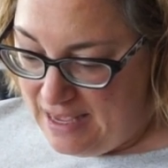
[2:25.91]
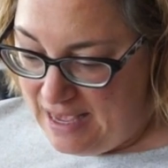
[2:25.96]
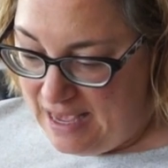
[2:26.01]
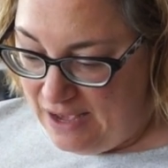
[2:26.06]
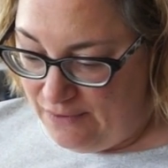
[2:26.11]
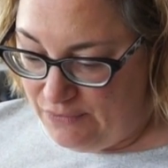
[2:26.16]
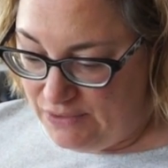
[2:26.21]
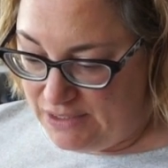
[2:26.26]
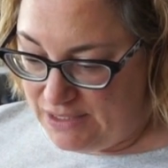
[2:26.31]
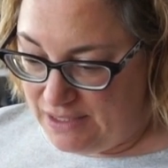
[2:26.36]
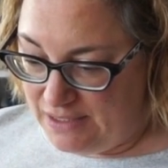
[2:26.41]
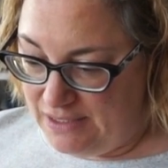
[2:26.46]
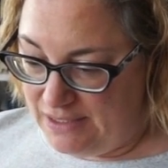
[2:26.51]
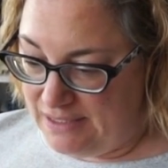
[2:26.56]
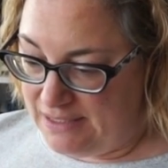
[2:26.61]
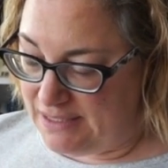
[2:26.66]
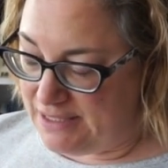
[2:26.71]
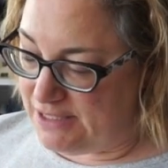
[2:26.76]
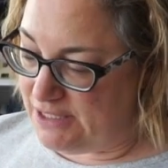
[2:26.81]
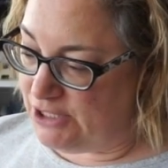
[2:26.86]
Haven't done
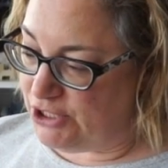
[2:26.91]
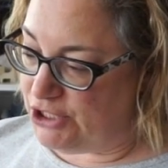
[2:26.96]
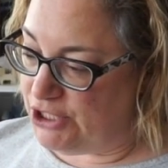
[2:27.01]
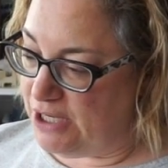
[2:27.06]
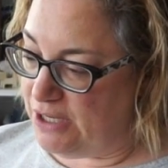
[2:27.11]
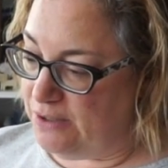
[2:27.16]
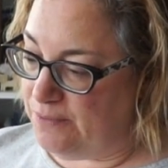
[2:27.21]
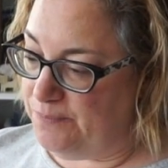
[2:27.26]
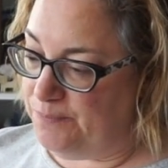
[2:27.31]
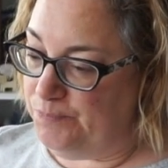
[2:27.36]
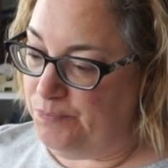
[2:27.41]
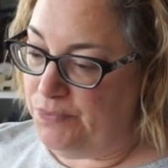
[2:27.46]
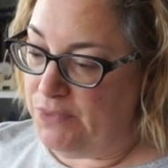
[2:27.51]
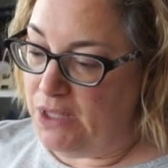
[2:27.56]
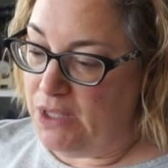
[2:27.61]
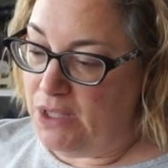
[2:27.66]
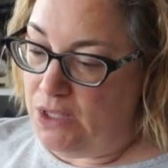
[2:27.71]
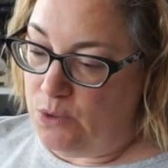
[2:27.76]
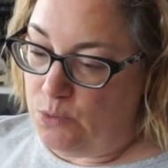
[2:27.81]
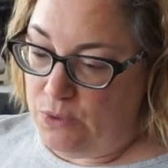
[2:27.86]
any stitching
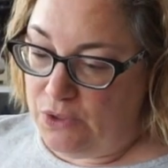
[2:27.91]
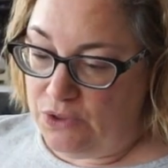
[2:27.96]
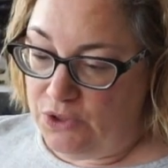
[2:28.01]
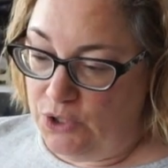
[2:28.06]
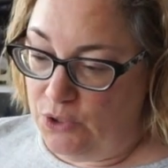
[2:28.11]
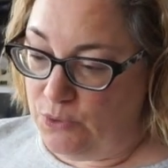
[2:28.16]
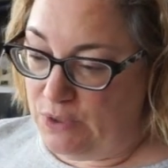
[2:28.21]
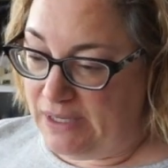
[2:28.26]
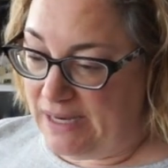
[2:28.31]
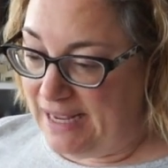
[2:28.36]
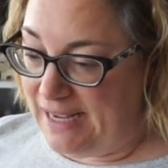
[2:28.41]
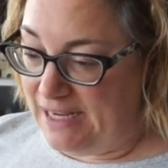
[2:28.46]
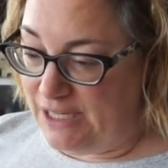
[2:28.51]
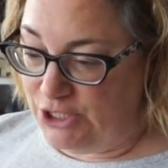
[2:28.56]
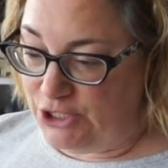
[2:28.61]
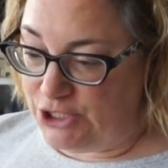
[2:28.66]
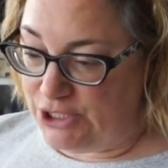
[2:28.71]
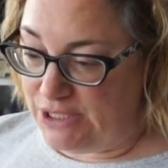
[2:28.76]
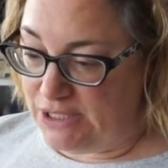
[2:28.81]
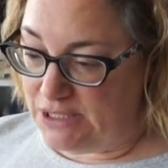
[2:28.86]
with you in
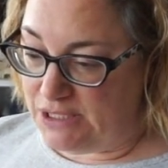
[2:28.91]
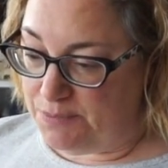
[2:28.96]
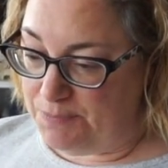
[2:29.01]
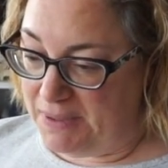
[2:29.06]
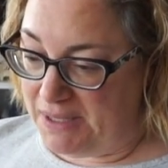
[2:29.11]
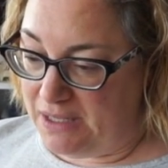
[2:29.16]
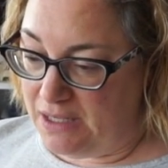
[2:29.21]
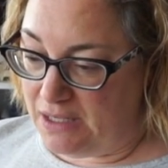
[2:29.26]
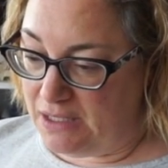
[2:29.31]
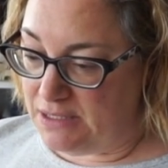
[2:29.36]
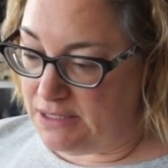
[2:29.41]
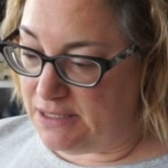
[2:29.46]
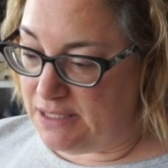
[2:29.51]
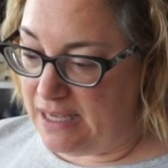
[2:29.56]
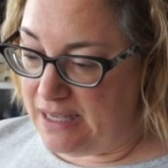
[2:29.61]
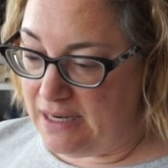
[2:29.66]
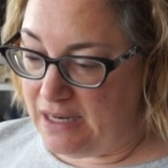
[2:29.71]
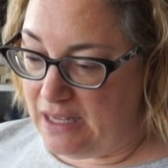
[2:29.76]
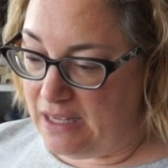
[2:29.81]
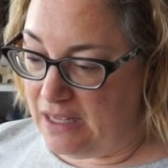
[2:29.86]
ages because,
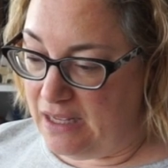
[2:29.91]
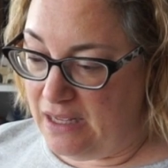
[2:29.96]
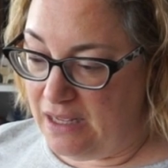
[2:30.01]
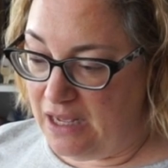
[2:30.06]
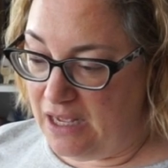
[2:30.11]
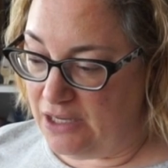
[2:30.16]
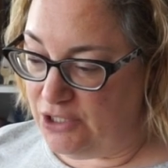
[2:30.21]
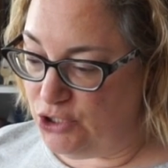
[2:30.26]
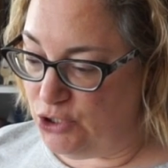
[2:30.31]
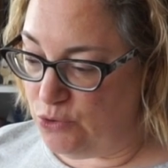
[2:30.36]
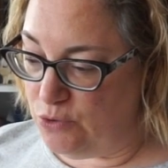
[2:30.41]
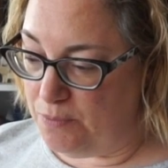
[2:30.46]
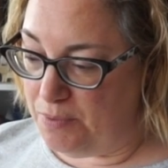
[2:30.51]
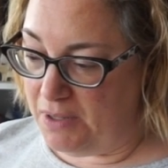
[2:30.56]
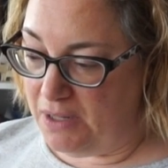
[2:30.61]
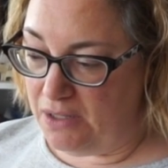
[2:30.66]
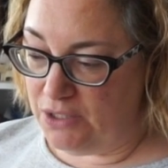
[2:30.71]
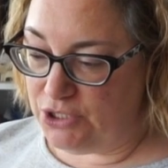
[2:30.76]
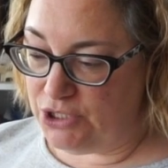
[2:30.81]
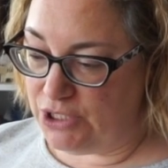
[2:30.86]
and I do
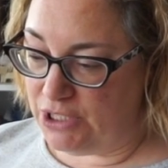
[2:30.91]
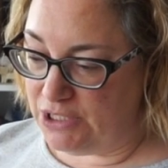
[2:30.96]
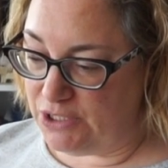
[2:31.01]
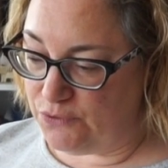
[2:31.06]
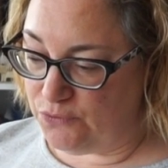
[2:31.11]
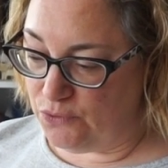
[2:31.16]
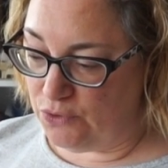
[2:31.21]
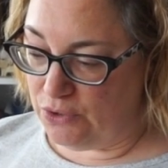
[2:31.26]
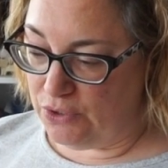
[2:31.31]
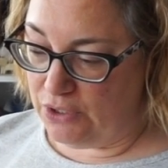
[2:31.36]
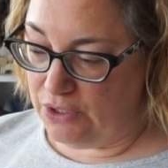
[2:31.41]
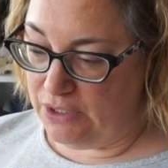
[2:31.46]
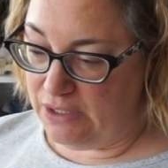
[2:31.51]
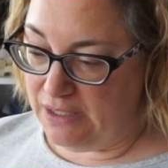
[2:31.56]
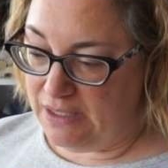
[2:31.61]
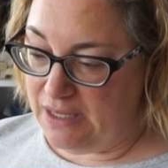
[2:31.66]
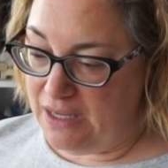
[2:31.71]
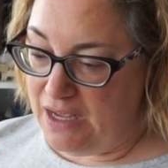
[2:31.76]
apologize for,